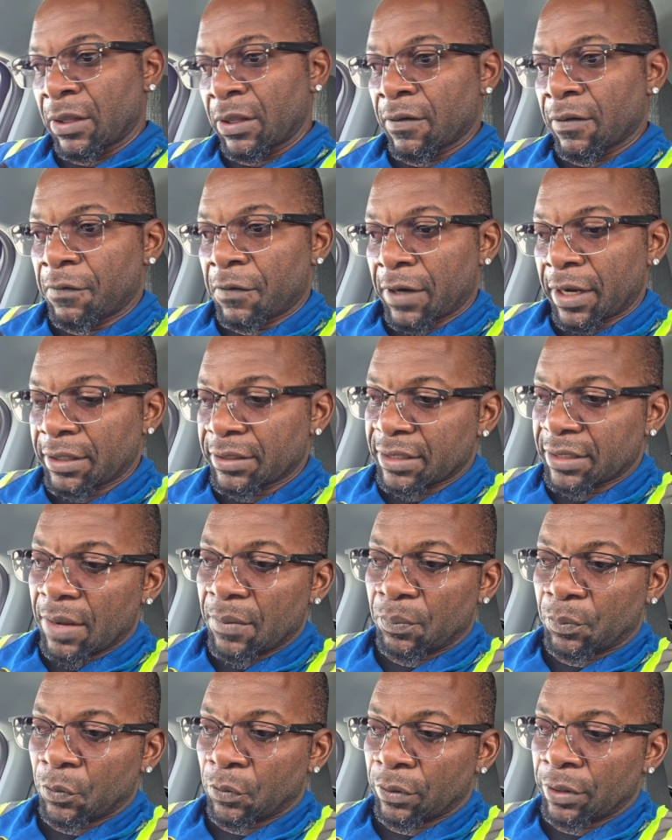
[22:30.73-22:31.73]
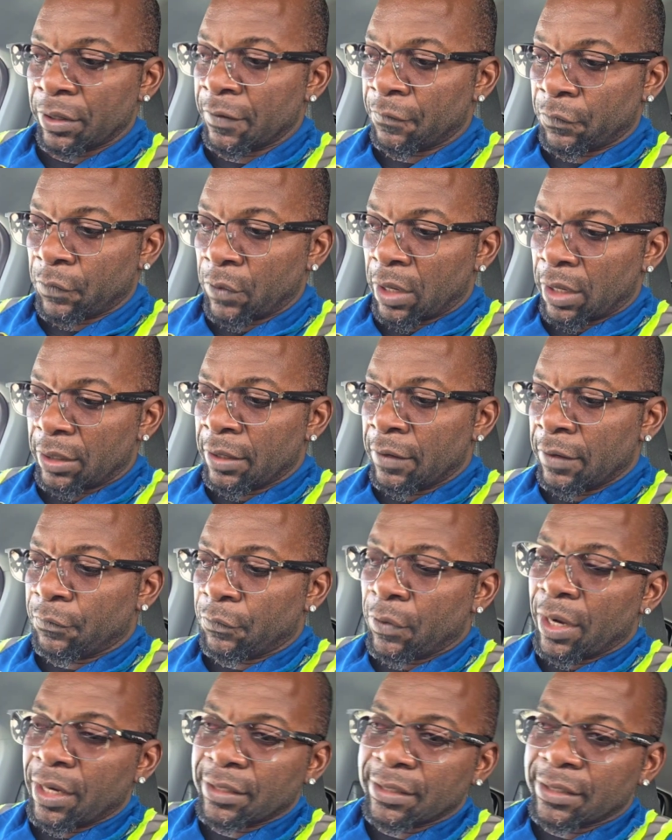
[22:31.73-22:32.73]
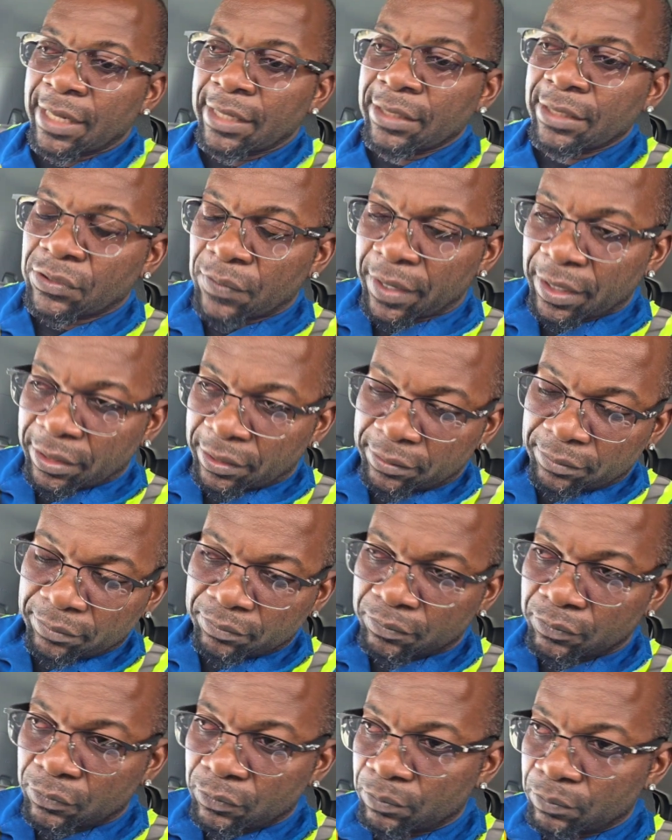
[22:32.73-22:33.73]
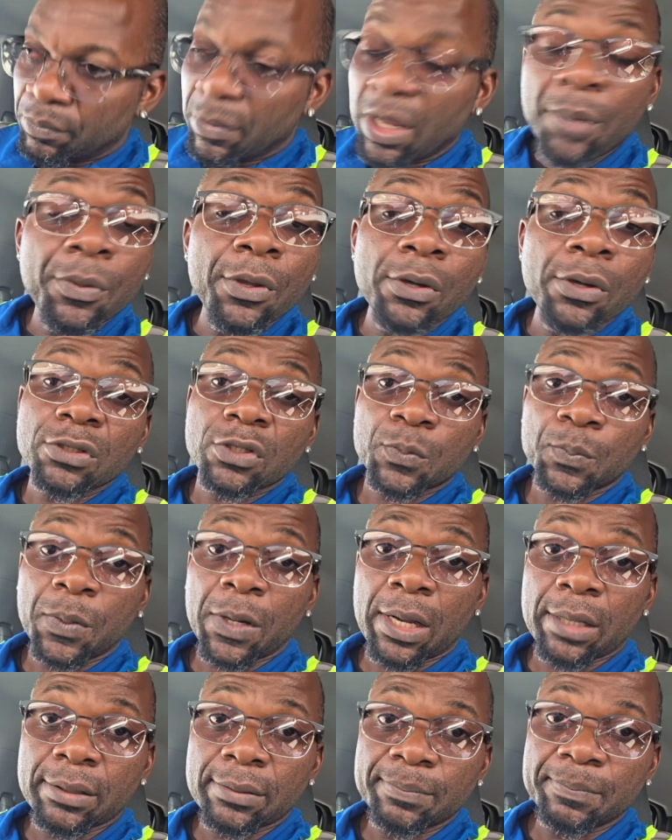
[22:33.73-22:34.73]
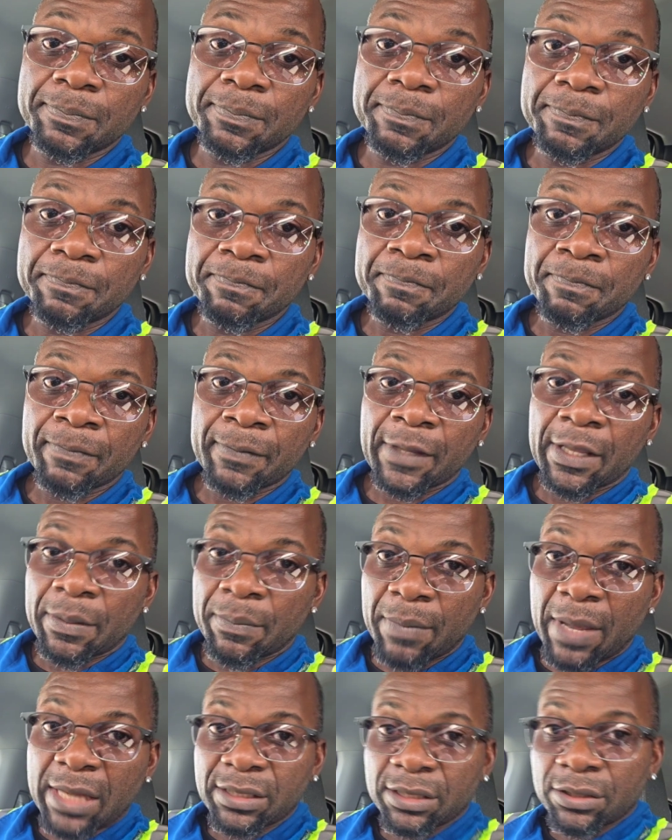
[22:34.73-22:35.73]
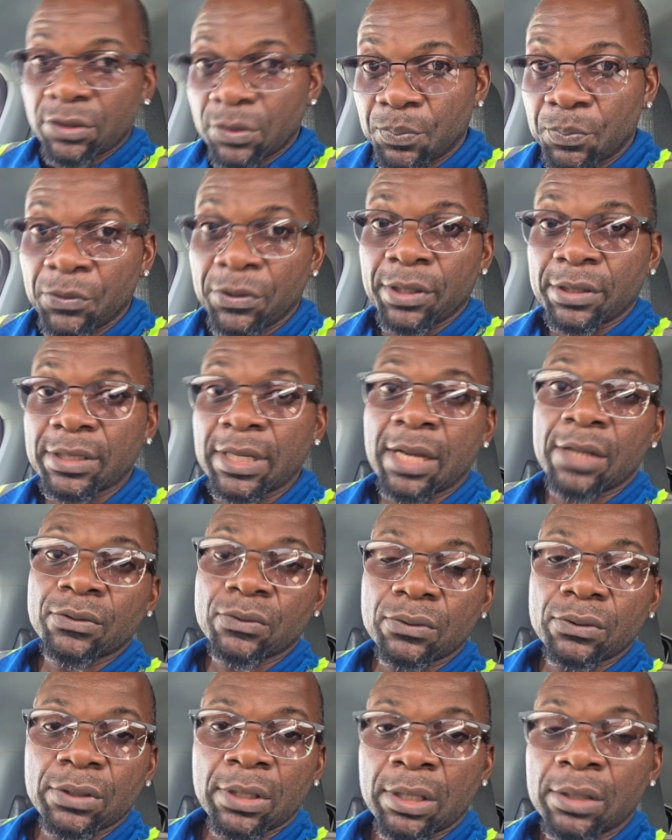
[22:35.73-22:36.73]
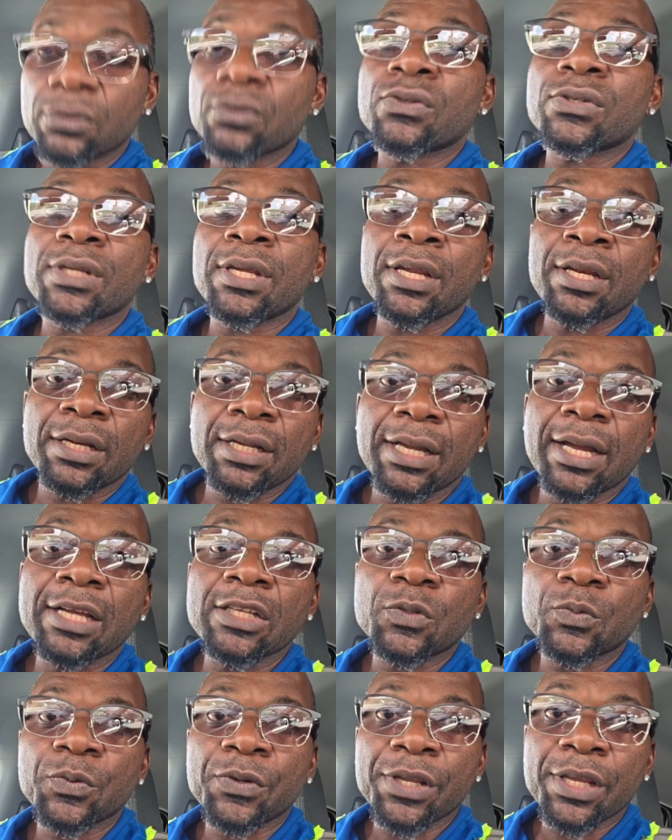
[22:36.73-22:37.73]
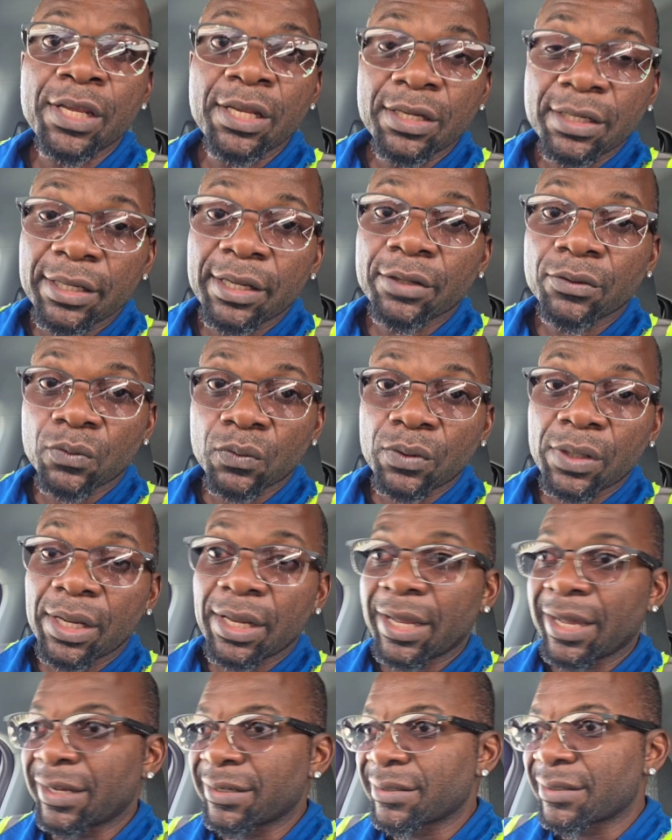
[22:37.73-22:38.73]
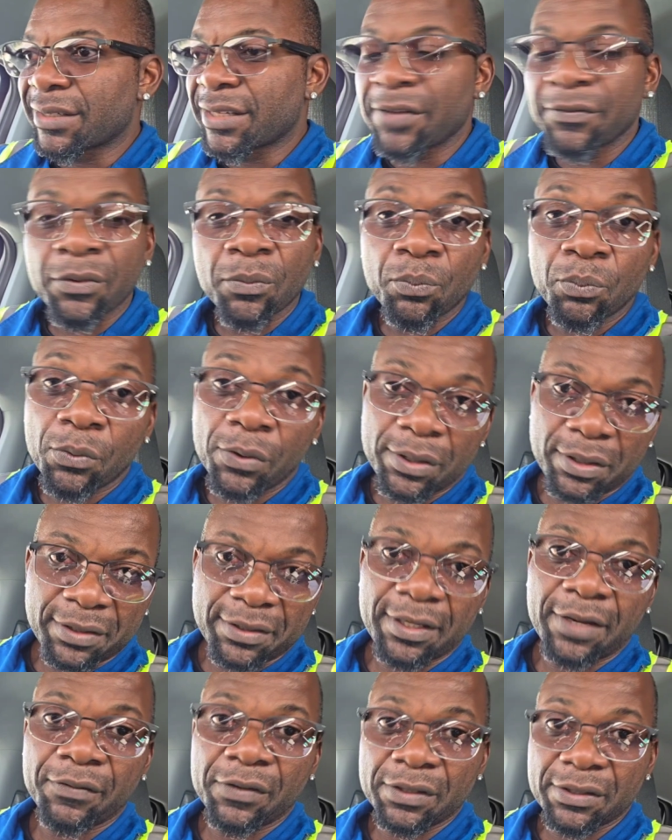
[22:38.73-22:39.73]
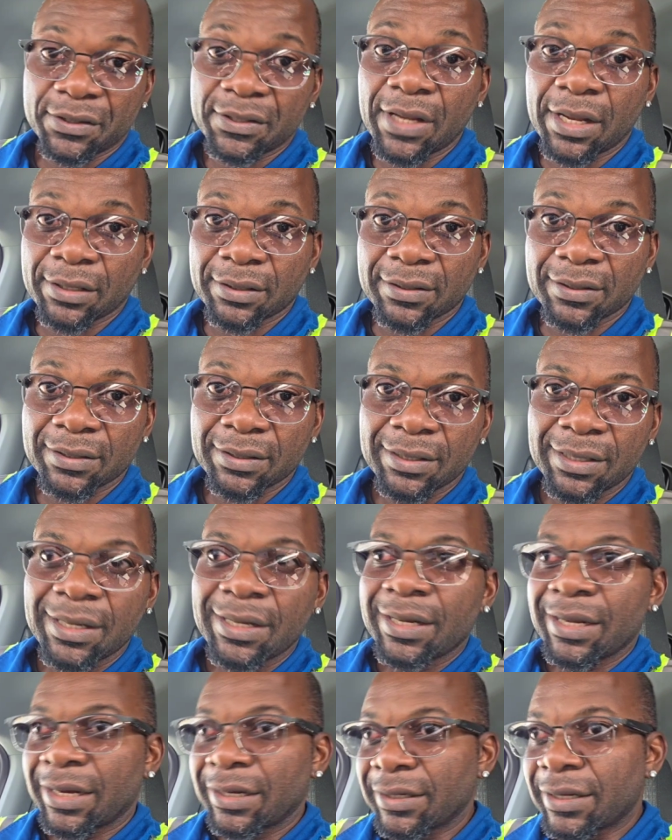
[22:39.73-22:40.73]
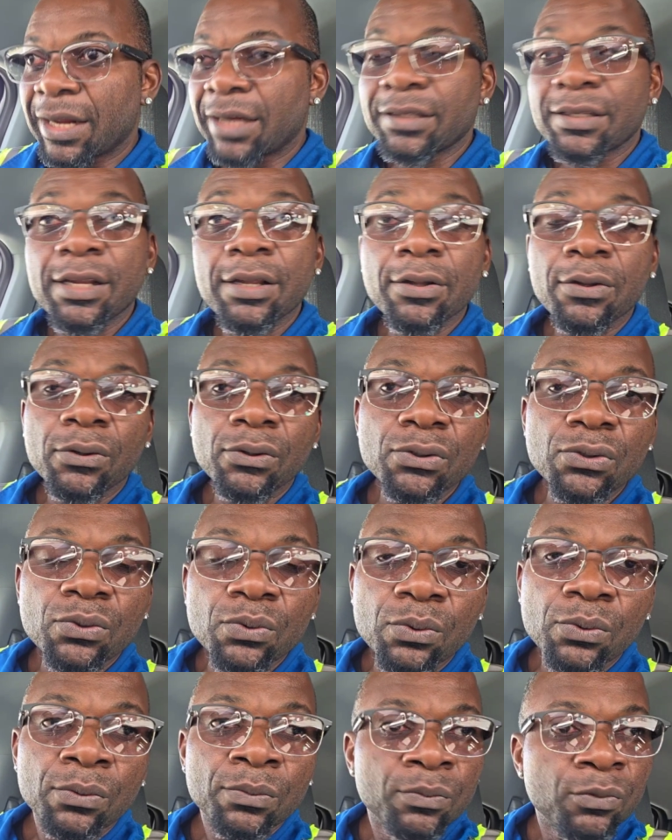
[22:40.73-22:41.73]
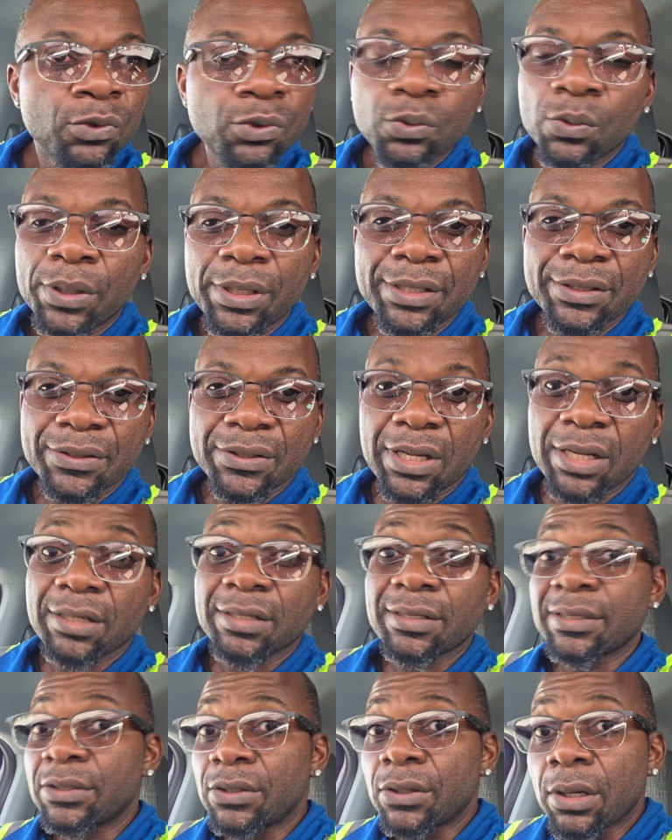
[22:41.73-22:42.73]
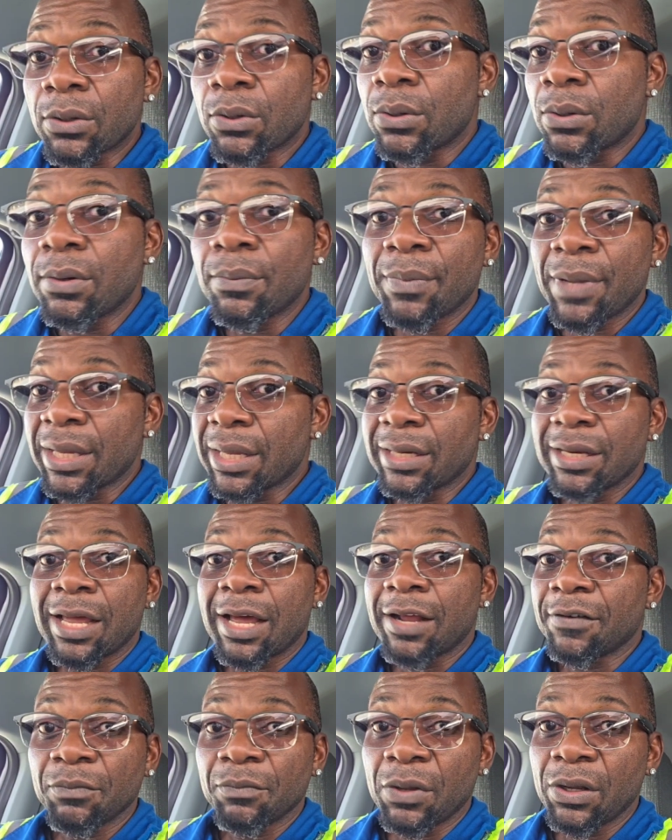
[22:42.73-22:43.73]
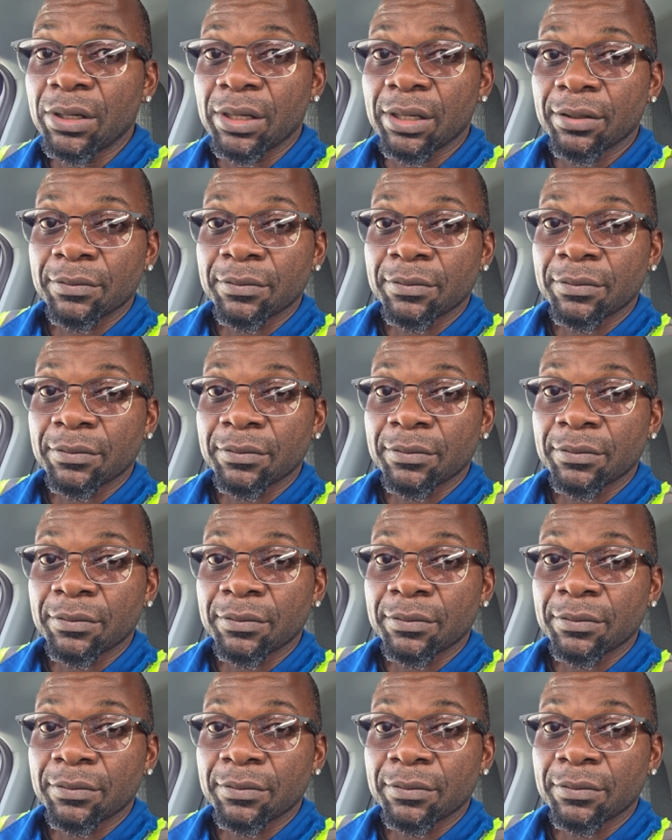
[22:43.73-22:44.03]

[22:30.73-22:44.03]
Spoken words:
for example, if you're a day trader, maybe on spot, imagine you put $1,000 in Kaspa in there today at 7.7 cents, and that thing goes to 20 cents. You're gonna make a lot of money.